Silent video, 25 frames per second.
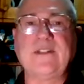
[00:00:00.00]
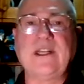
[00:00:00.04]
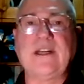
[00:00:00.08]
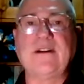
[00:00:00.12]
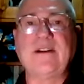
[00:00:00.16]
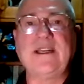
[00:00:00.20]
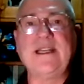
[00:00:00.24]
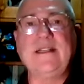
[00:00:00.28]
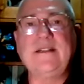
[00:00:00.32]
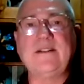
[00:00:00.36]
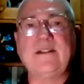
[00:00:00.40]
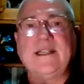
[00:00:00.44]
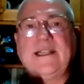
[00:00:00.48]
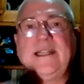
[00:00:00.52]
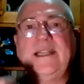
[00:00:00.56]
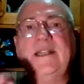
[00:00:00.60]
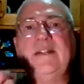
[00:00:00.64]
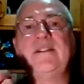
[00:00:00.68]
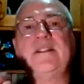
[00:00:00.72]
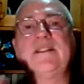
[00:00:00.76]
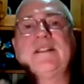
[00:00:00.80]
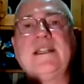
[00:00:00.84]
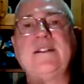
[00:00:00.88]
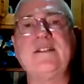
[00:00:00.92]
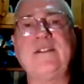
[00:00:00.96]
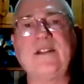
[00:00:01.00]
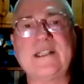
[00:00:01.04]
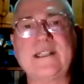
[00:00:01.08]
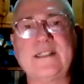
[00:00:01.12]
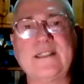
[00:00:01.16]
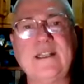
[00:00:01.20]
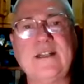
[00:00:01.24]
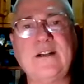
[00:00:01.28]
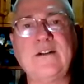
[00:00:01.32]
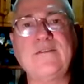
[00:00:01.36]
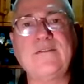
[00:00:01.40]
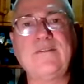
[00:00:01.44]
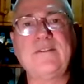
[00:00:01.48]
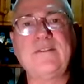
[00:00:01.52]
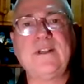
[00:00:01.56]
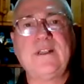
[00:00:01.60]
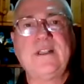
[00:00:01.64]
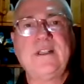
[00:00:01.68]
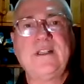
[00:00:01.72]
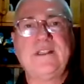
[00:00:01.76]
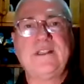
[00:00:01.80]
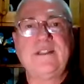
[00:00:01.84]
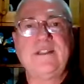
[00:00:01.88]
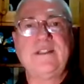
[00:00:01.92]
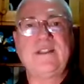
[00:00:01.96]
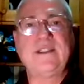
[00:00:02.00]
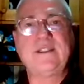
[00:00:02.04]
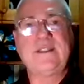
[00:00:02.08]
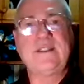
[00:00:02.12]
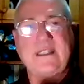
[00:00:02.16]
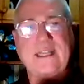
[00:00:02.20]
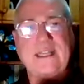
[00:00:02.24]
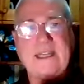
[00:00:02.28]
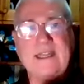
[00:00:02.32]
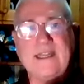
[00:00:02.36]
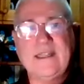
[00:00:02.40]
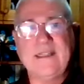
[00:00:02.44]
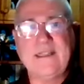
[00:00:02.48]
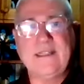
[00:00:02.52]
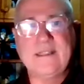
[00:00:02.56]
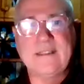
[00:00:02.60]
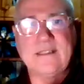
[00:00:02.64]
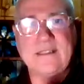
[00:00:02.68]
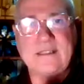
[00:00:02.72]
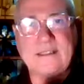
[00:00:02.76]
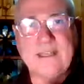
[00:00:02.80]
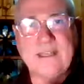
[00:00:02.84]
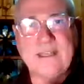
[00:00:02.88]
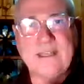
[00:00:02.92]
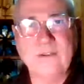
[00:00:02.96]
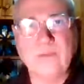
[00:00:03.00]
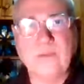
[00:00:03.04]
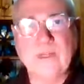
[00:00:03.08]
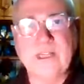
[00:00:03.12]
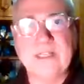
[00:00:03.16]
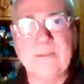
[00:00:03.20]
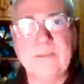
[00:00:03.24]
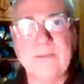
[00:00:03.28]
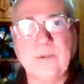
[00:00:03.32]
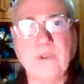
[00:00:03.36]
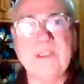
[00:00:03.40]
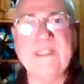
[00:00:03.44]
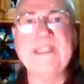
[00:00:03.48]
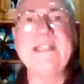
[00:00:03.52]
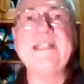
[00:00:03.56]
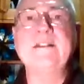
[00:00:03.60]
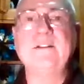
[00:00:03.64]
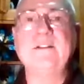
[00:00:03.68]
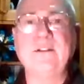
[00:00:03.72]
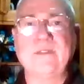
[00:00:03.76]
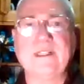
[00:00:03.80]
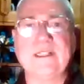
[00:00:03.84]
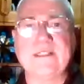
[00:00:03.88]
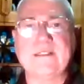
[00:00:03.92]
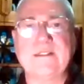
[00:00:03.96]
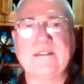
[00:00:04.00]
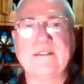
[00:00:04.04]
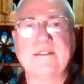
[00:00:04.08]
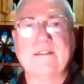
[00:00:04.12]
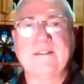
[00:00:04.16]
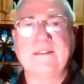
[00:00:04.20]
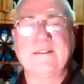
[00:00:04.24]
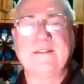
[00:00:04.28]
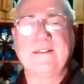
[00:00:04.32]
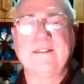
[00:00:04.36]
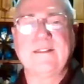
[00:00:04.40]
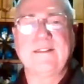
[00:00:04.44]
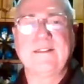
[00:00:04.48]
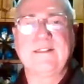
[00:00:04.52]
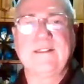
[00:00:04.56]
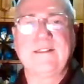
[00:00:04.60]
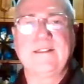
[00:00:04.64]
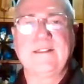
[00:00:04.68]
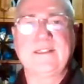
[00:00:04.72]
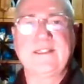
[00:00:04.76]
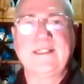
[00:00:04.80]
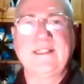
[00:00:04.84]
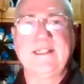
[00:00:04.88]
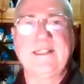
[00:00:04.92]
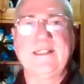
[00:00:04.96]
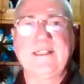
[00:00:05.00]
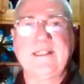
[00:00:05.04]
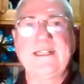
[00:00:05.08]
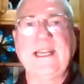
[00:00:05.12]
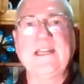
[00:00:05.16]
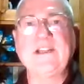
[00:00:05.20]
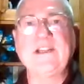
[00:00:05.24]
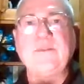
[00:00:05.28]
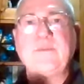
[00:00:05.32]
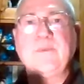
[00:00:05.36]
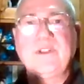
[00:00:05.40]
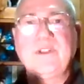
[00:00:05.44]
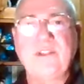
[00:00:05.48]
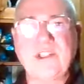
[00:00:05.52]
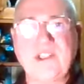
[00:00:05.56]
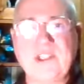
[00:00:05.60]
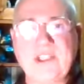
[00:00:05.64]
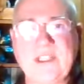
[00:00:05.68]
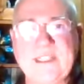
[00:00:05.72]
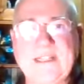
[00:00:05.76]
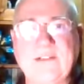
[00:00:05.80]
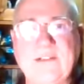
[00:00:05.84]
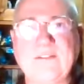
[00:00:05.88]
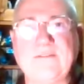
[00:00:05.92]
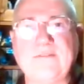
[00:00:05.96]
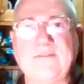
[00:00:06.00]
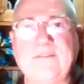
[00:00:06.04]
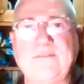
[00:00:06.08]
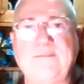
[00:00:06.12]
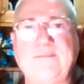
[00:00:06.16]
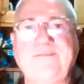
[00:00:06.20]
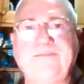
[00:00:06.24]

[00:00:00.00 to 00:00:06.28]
Now, egocentric self, you could say, is another way to put ignorance, okay, attachment to self.